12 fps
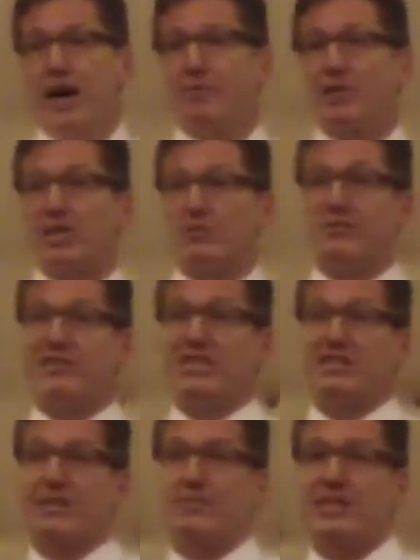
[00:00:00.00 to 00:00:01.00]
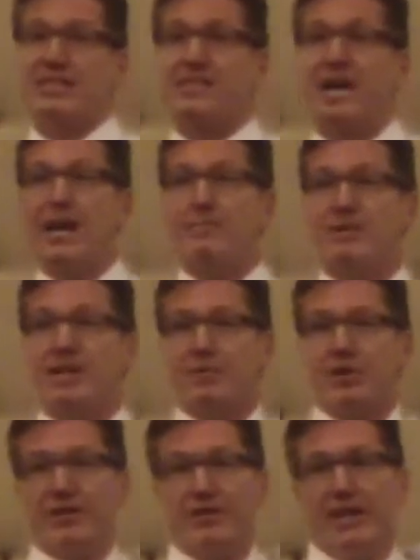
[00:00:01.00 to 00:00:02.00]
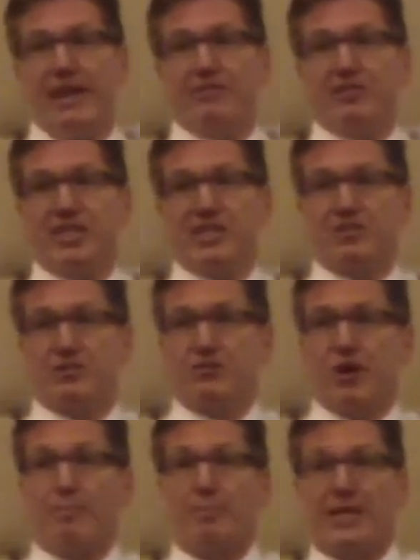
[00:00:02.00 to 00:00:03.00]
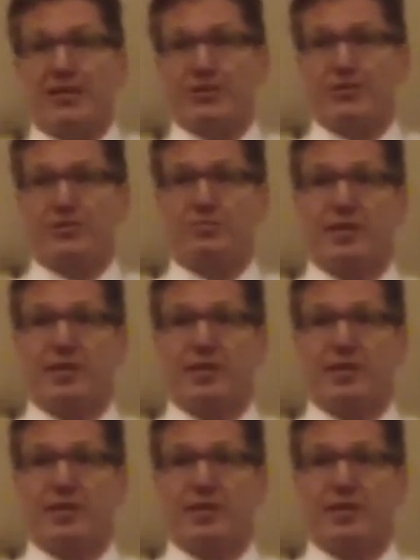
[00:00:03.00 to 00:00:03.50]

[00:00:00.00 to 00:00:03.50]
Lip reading: Because we have such limited time today, we don't have a chance to draw pictures,